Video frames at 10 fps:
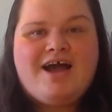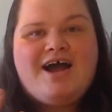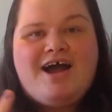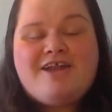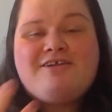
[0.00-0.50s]

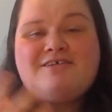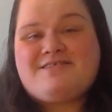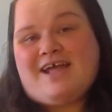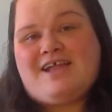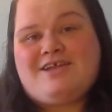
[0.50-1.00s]

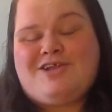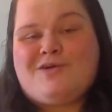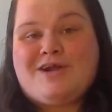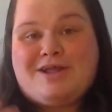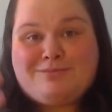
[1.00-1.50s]
Understanding
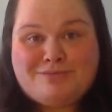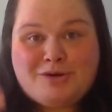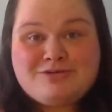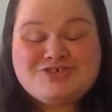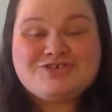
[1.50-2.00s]
your
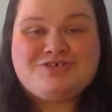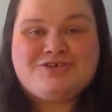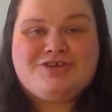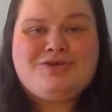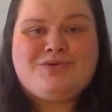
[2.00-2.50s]
emotional
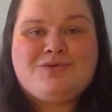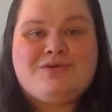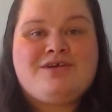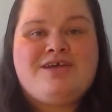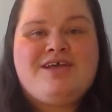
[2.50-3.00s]
you
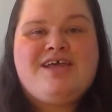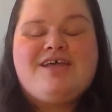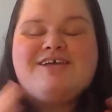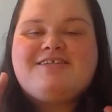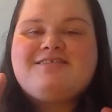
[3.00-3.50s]

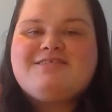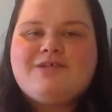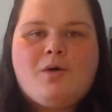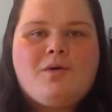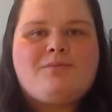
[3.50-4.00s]
is
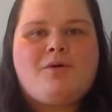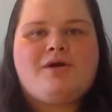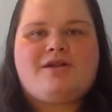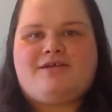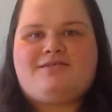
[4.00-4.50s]
so
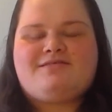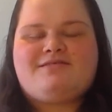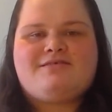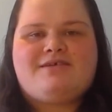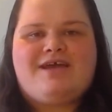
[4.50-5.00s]
important,
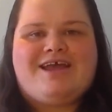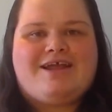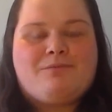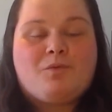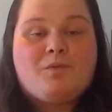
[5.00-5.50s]
and
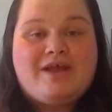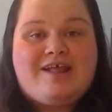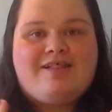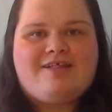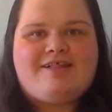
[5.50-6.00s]
I'm
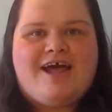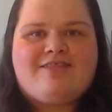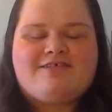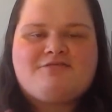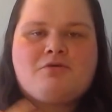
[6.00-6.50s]
really glad
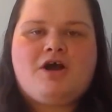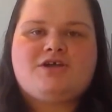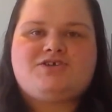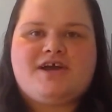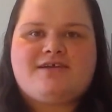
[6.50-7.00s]
this
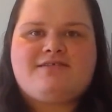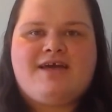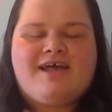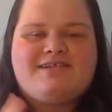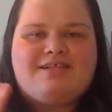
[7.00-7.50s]
project
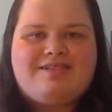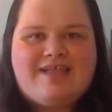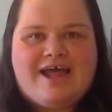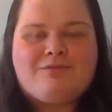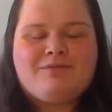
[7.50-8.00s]
has
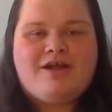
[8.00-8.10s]
led me on the